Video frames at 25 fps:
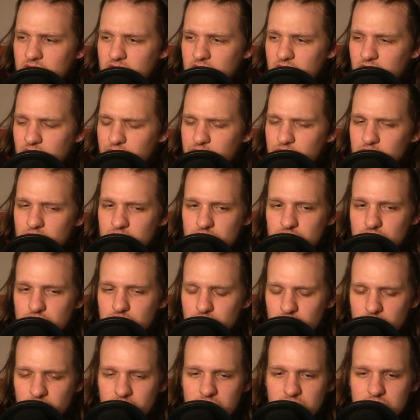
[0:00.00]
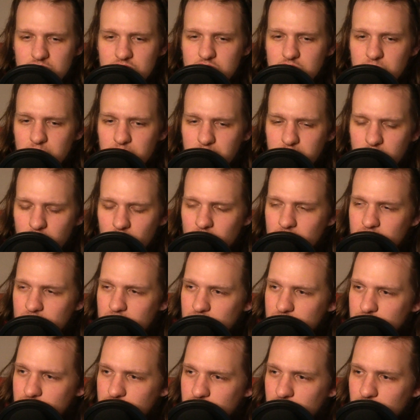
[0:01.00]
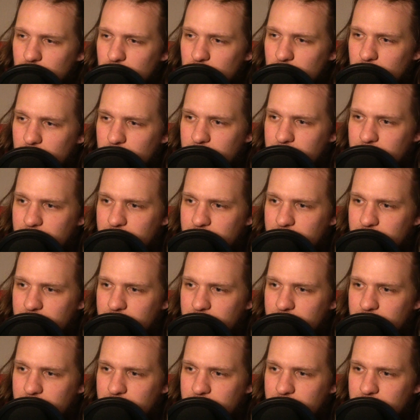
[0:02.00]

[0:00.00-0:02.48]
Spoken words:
if you truly support the show,